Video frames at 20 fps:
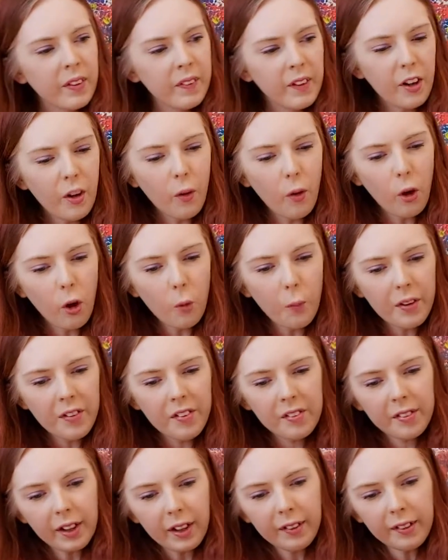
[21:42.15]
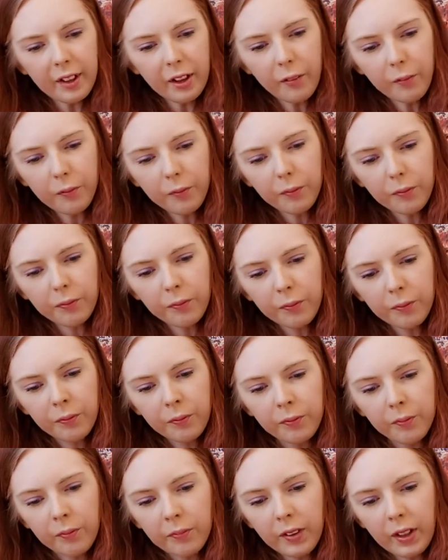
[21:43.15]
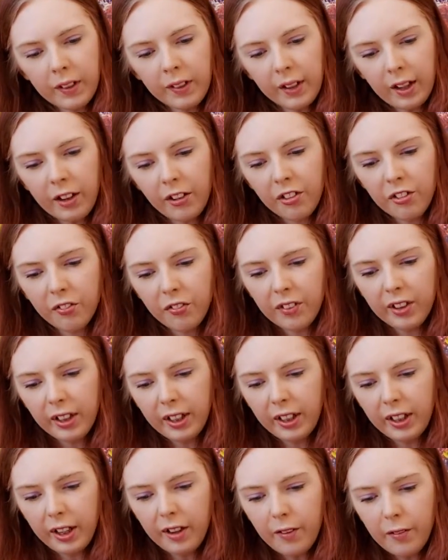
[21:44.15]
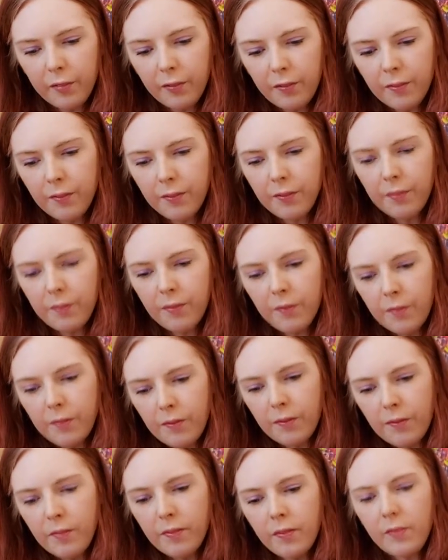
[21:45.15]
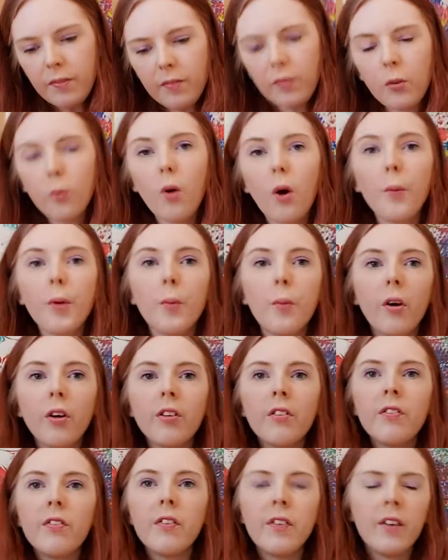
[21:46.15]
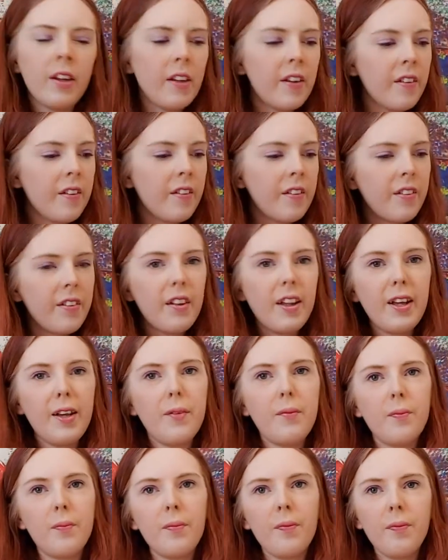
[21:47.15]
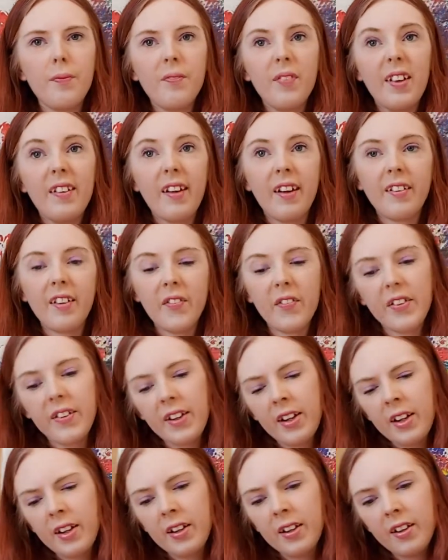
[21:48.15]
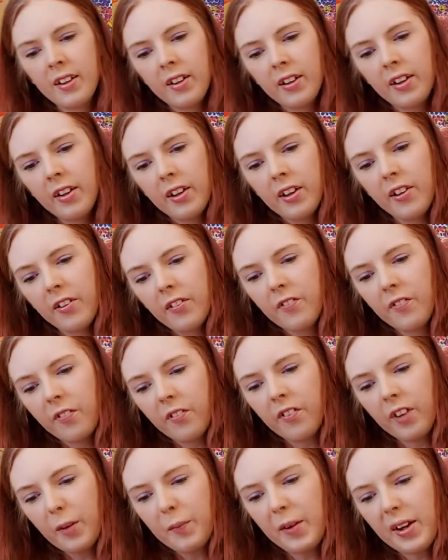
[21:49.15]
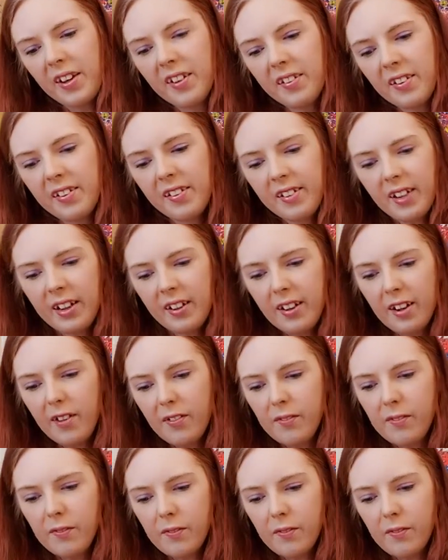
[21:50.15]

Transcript: don't always stand out, and that's really what we want for this activity, for our piece to stand out.